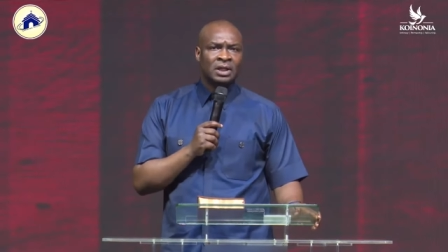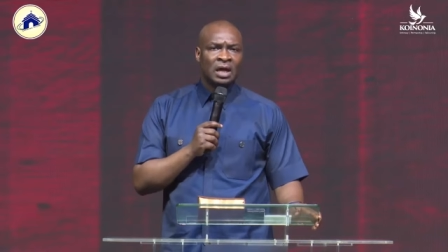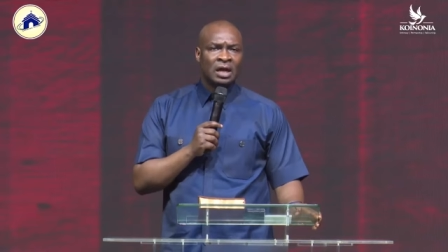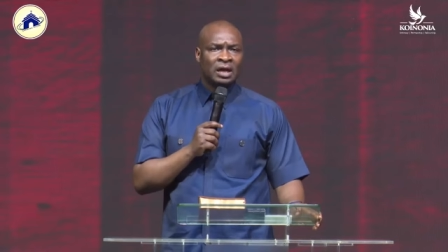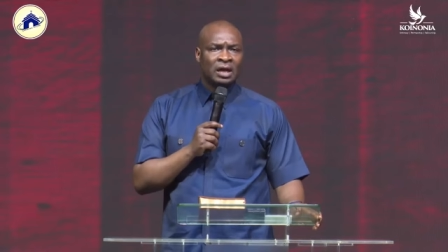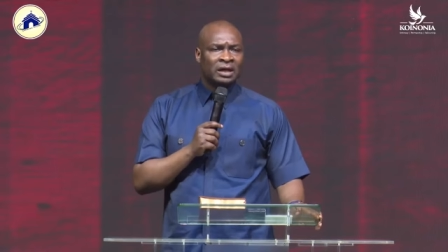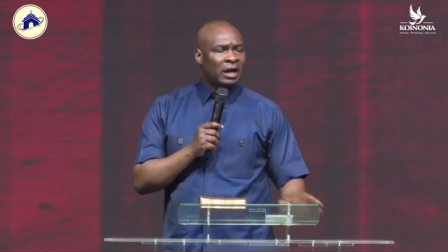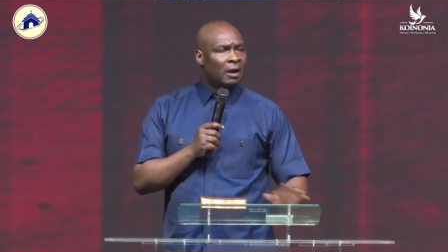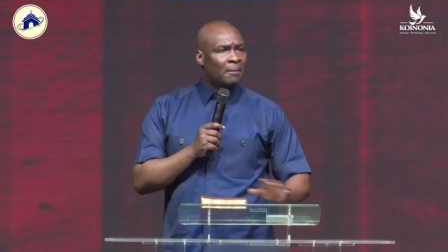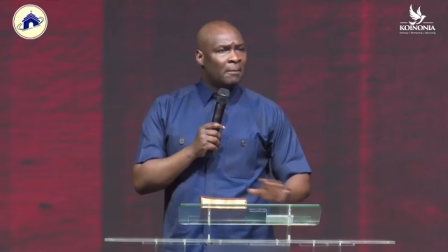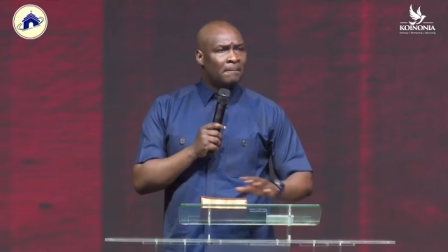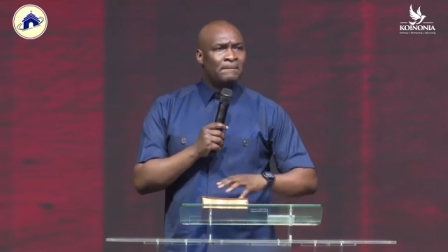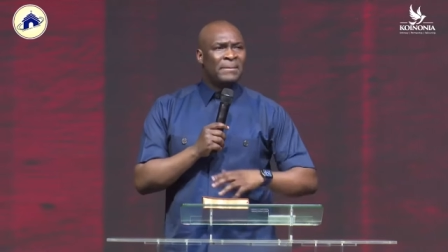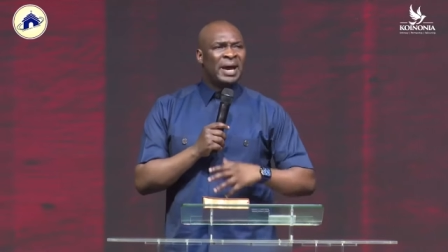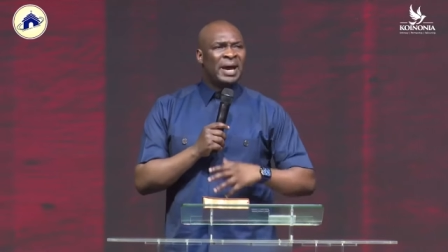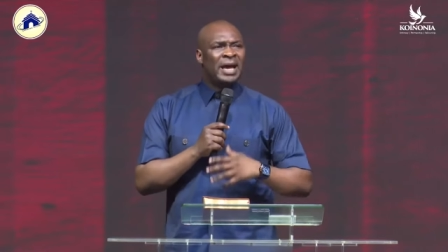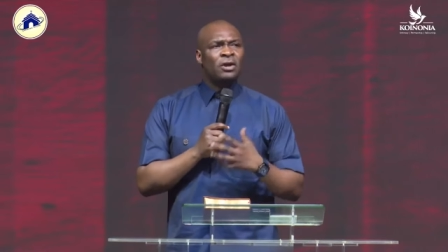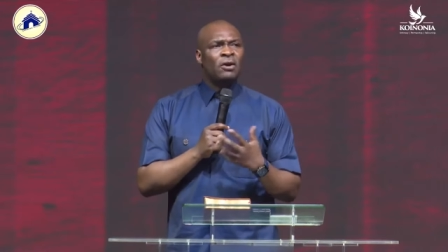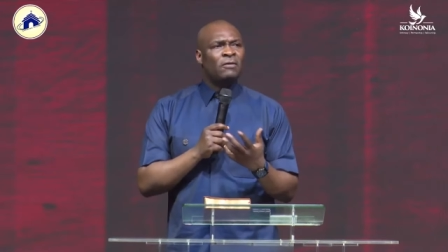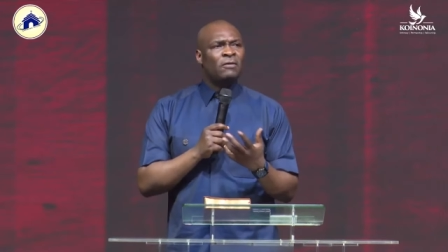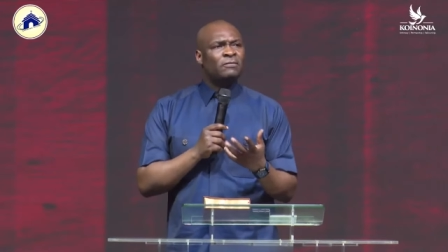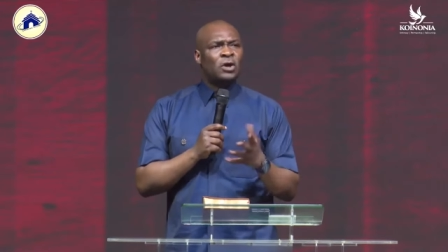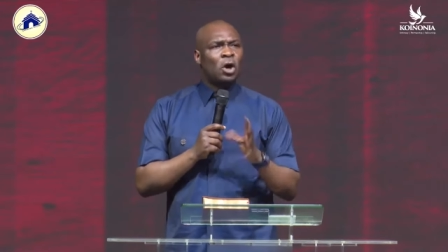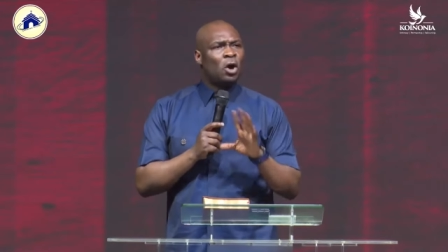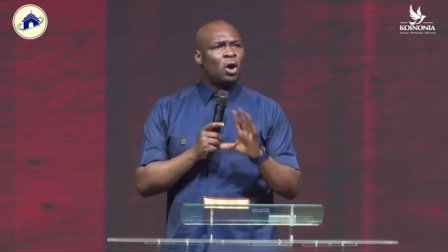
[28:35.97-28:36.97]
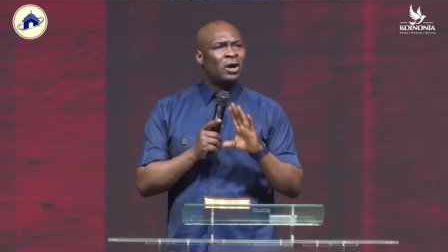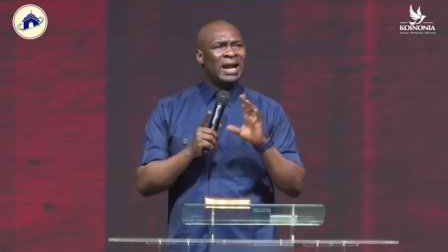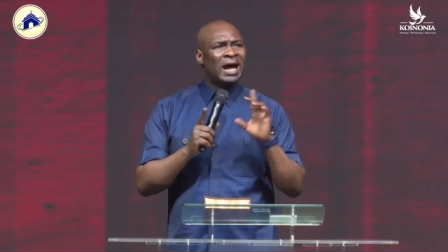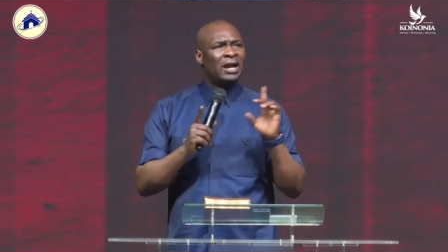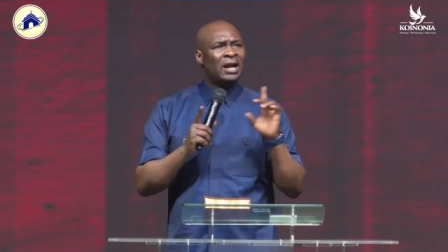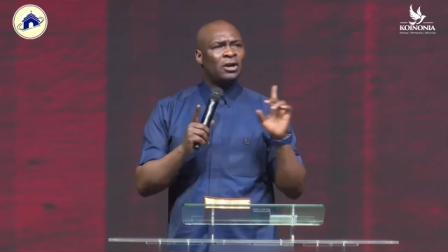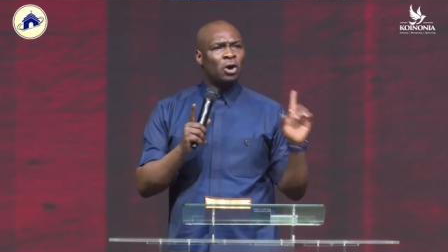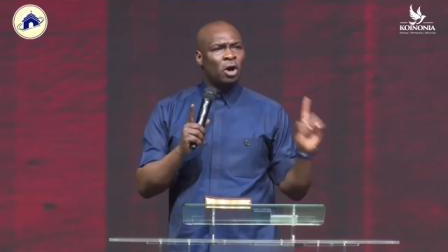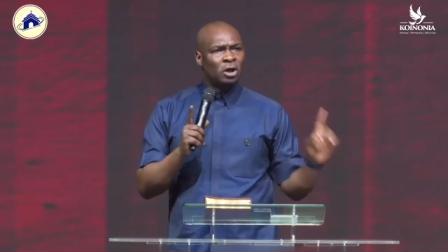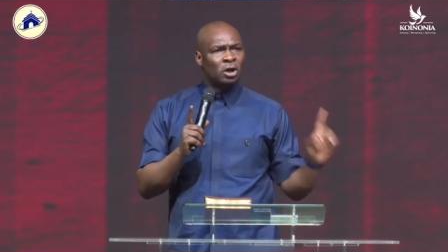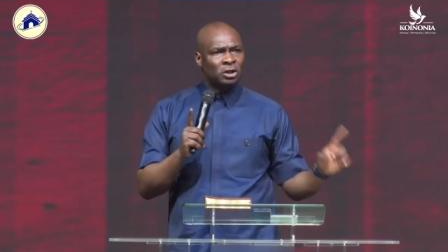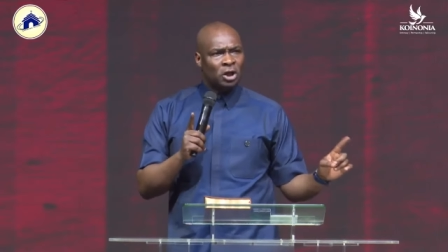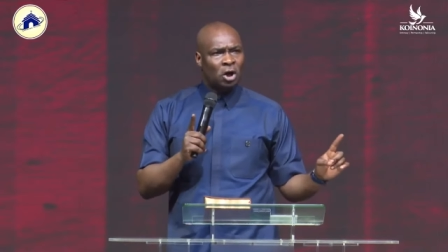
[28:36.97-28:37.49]
Now, men of God are
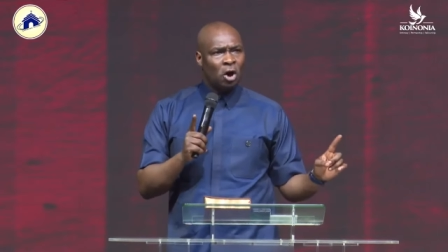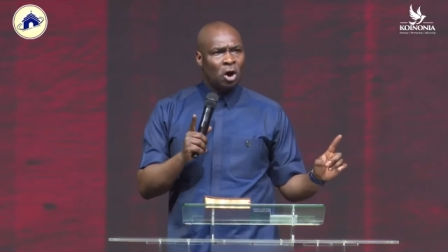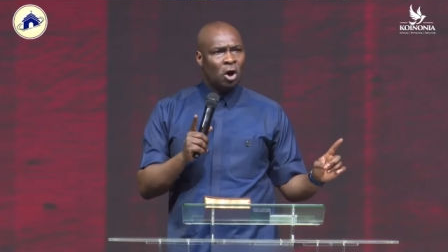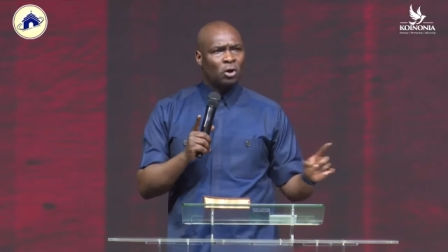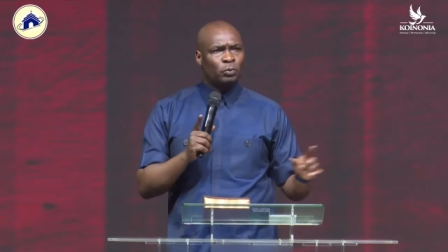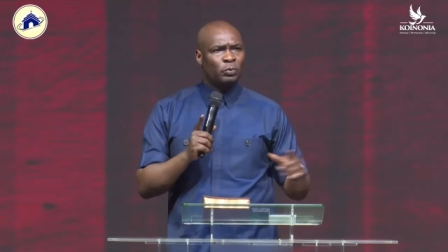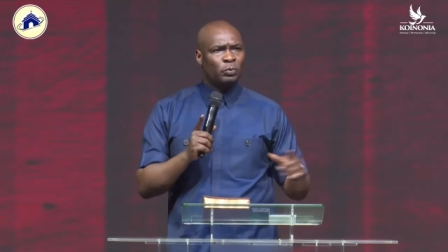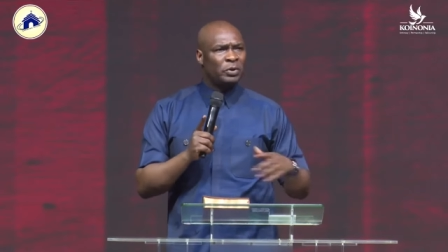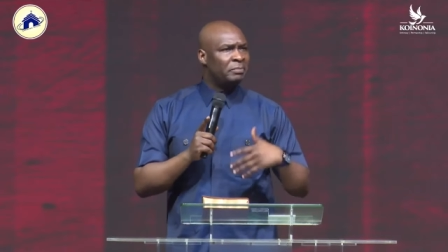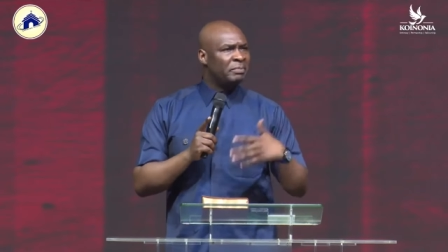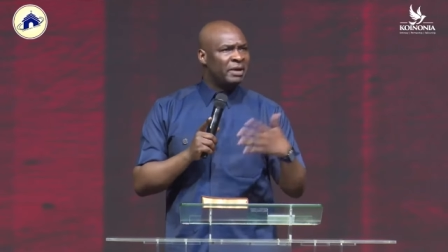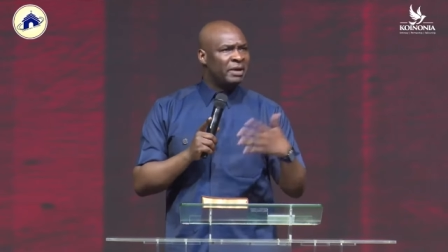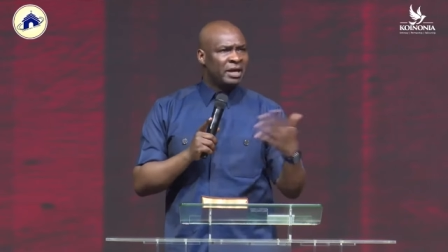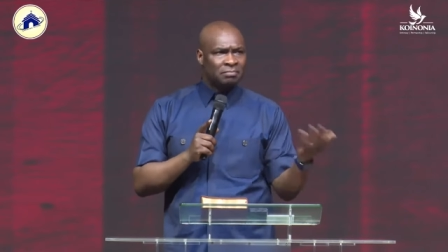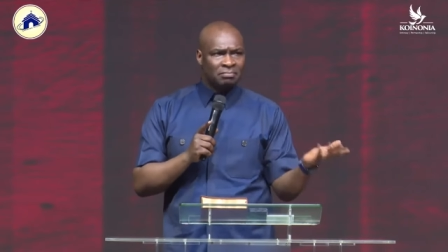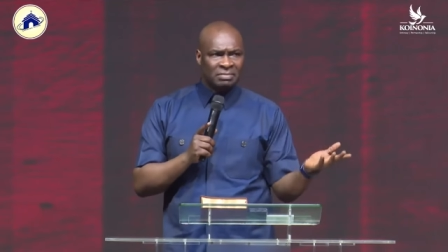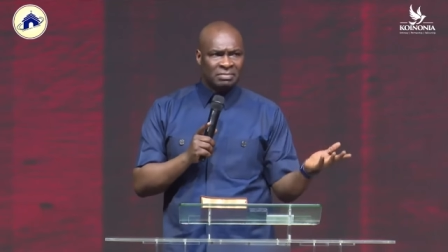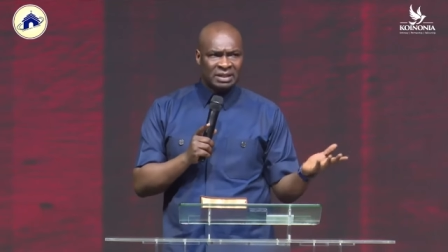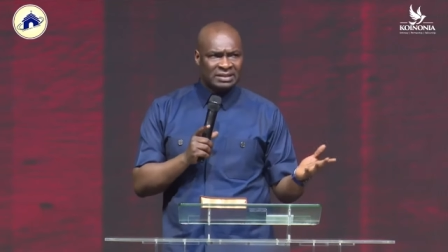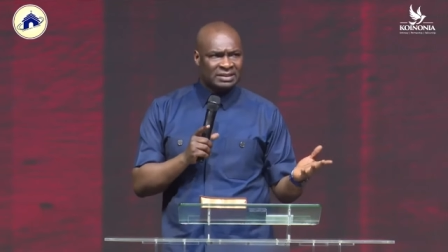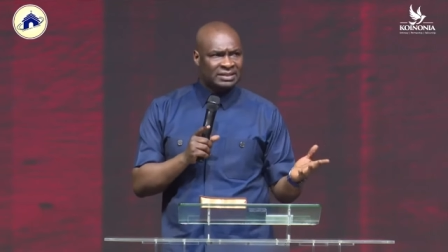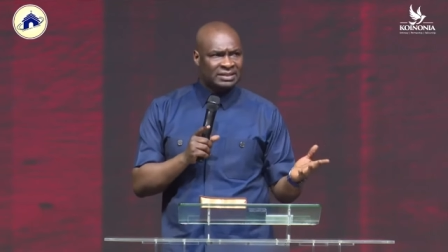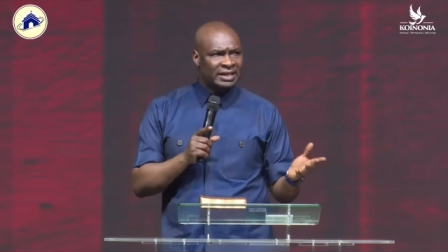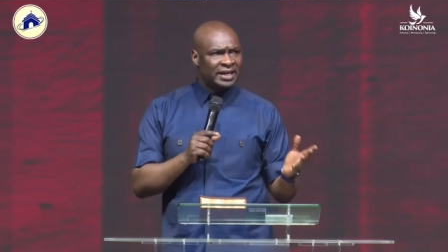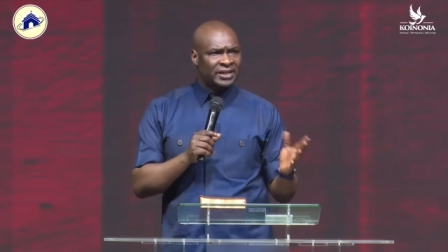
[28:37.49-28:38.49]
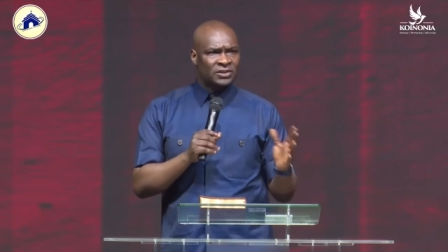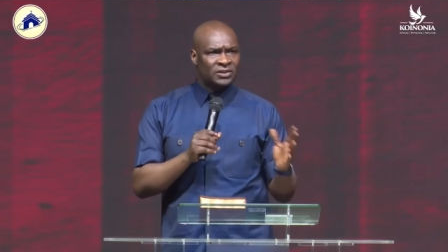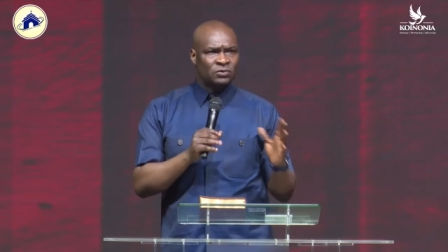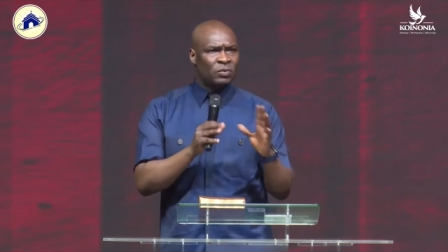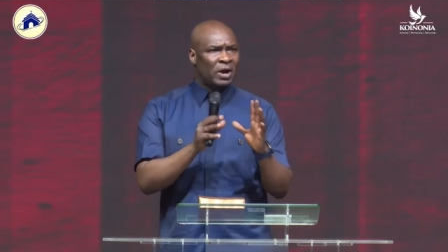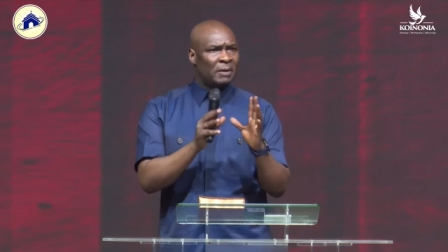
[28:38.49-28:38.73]
not God. We make mistakes.